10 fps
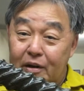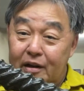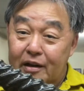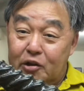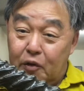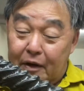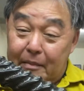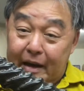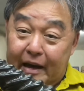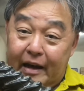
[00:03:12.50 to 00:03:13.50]
shofar
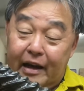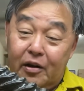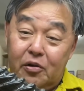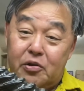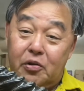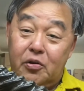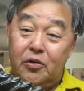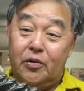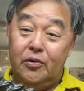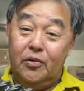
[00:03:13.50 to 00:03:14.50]
making, and also
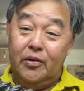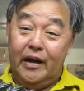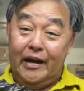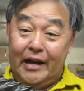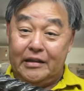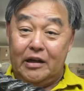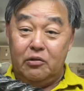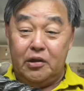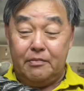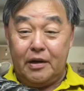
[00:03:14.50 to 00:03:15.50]
to enlarge our
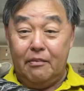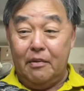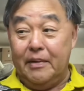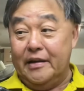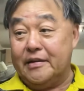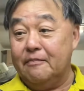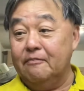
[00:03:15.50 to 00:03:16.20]
subscriber base.